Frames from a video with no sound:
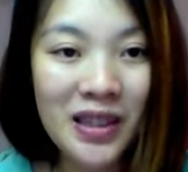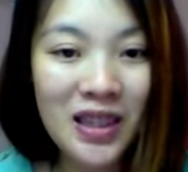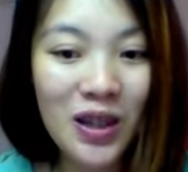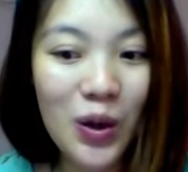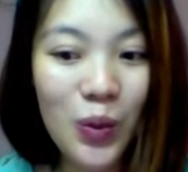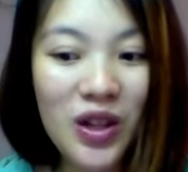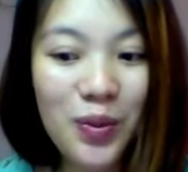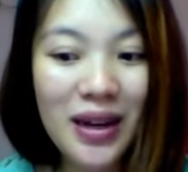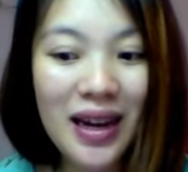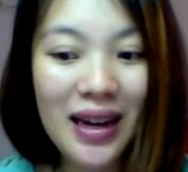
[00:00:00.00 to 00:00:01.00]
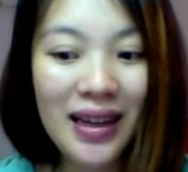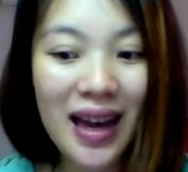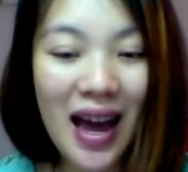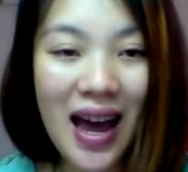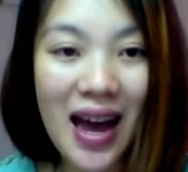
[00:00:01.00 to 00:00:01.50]
So wish me luck
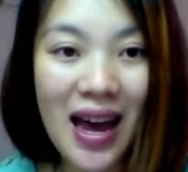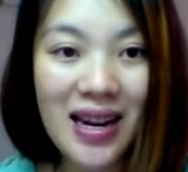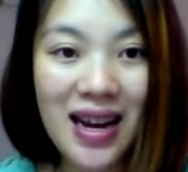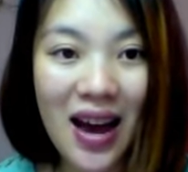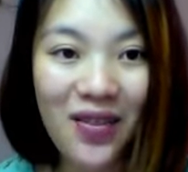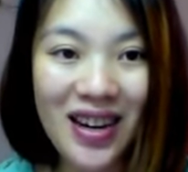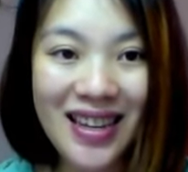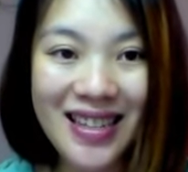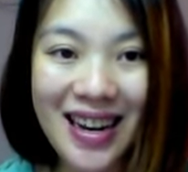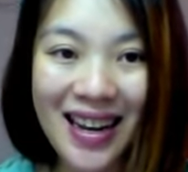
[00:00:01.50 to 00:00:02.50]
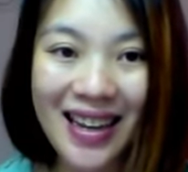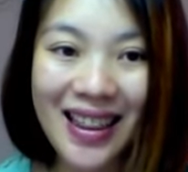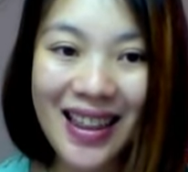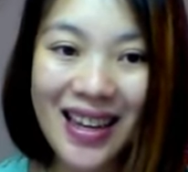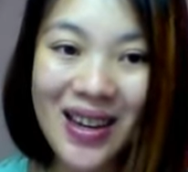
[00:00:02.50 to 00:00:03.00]
and have a nice day.
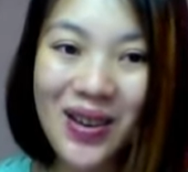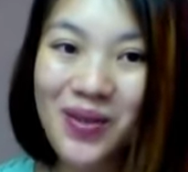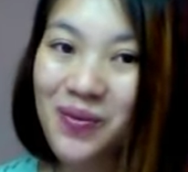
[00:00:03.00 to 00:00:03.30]
Thank you.